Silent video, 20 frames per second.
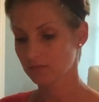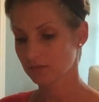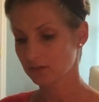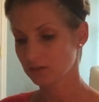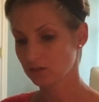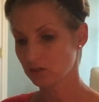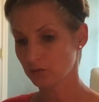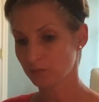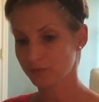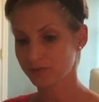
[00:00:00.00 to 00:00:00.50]

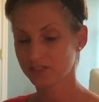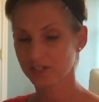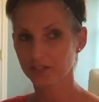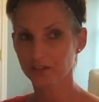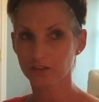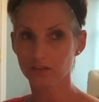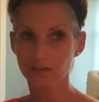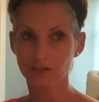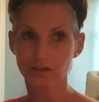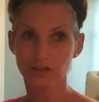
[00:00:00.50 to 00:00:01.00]

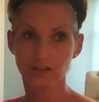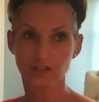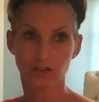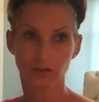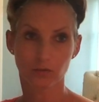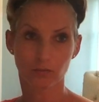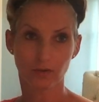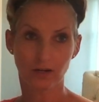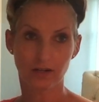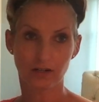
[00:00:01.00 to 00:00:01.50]
particularly
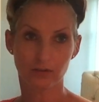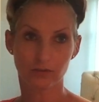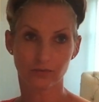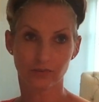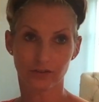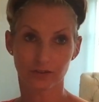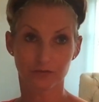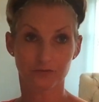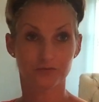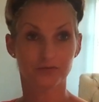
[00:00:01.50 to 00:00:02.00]
around
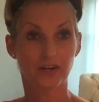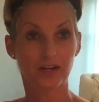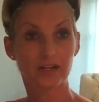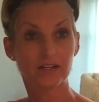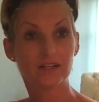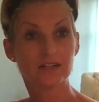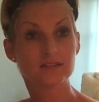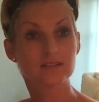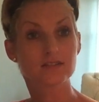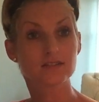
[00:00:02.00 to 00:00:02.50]
their
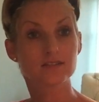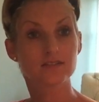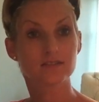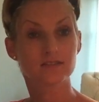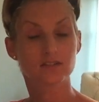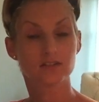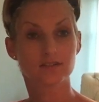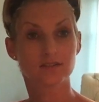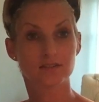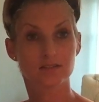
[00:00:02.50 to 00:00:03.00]
finances
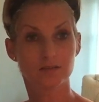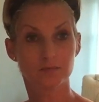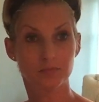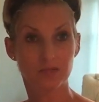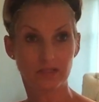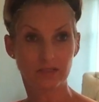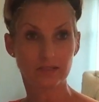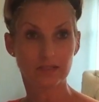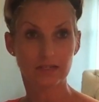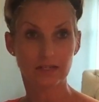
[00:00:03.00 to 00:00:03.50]
and
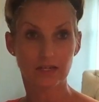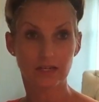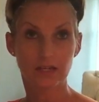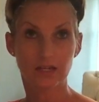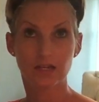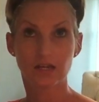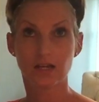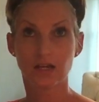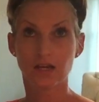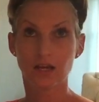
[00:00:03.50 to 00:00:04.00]

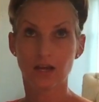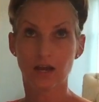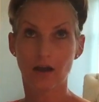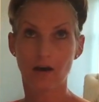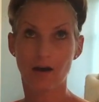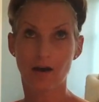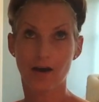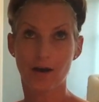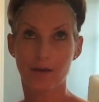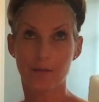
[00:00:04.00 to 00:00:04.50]
stability.
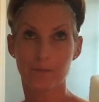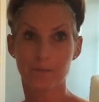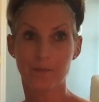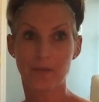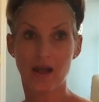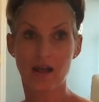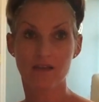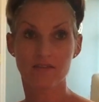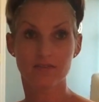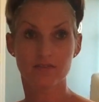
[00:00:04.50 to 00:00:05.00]

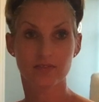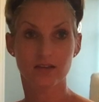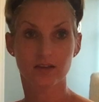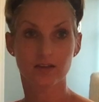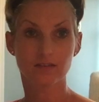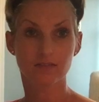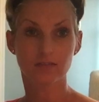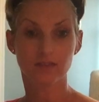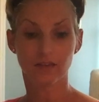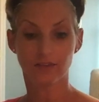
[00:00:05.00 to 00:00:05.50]
I
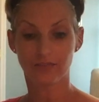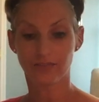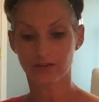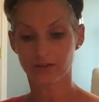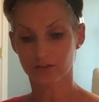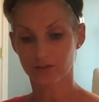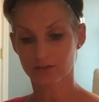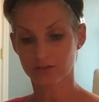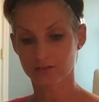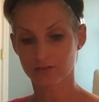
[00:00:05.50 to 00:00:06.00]
think that
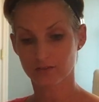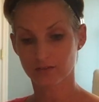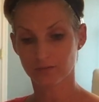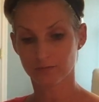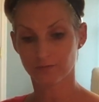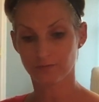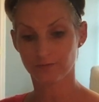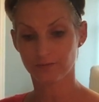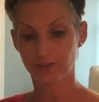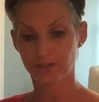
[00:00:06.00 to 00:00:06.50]
there's
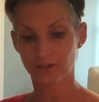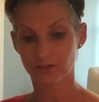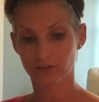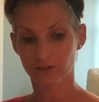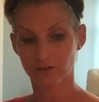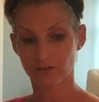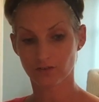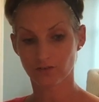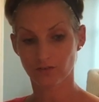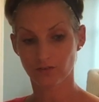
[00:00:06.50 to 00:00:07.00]
some
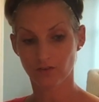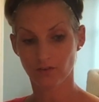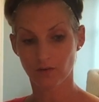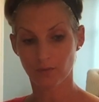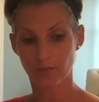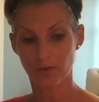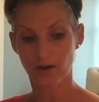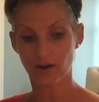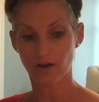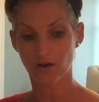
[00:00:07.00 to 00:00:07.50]
fears
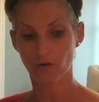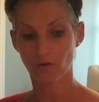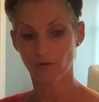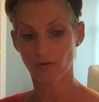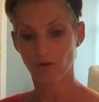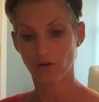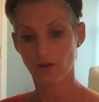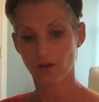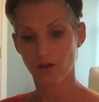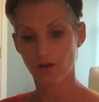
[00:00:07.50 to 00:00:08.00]

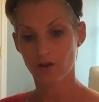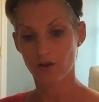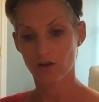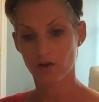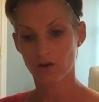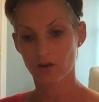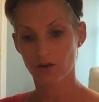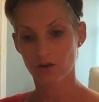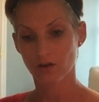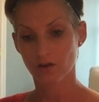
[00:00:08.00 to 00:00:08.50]
about,
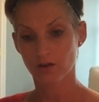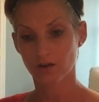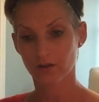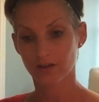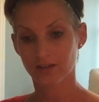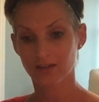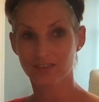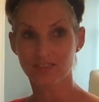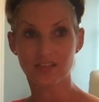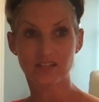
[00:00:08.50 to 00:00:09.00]

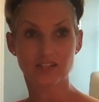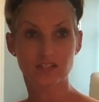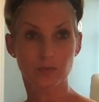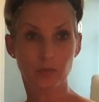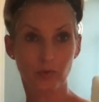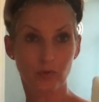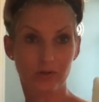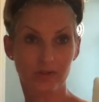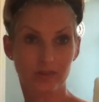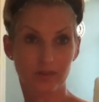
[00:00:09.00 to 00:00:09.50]
can they
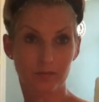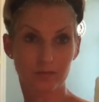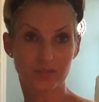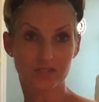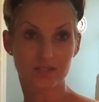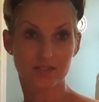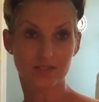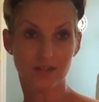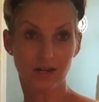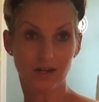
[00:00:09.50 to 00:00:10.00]
support
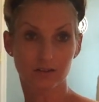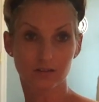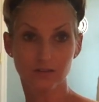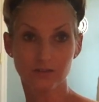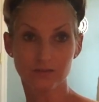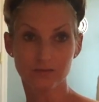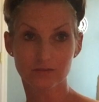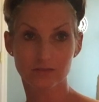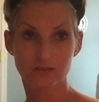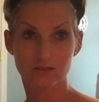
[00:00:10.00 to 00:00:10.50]

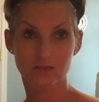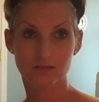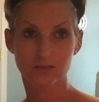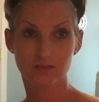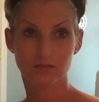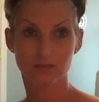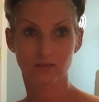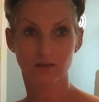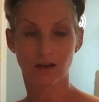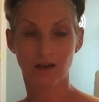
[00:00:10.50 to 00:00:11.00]
themselves?
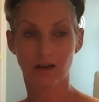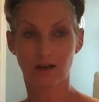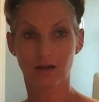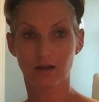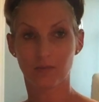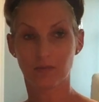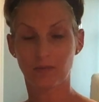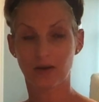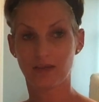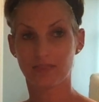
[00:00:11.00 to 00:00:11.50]

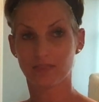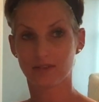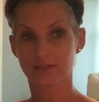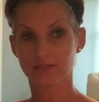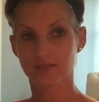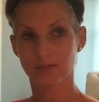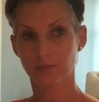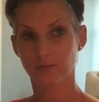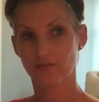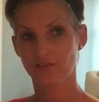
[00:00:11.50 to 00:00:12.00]
I think
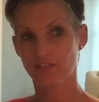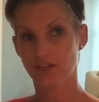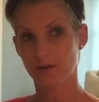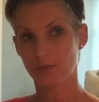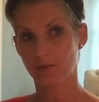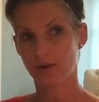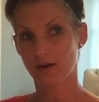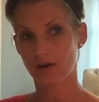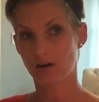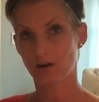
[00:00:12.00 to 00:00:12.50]
some of them
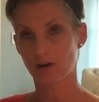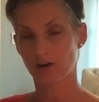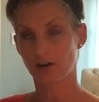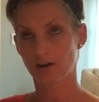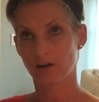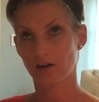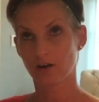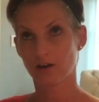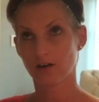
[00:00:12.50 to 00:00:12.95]
are